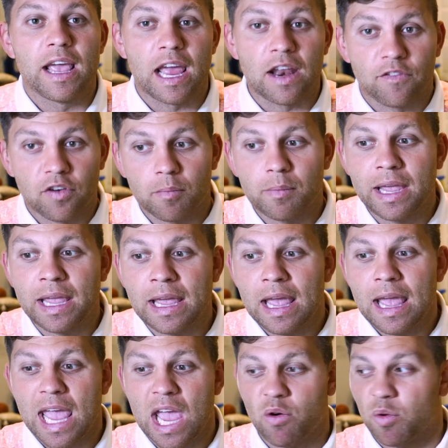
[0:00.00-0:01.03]
And for me,
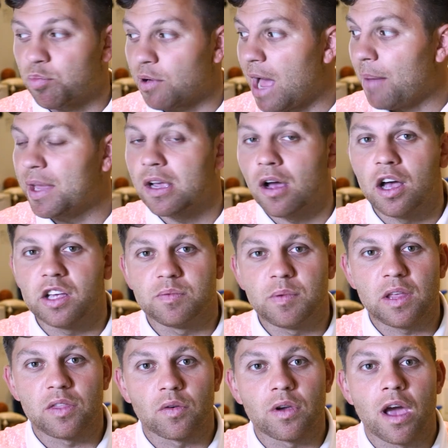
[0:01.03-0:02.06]
it would probably cost
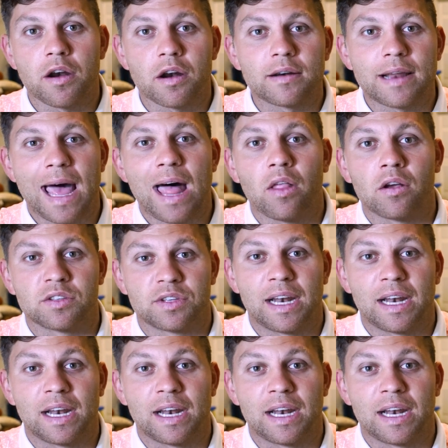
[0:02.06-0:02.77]
me $300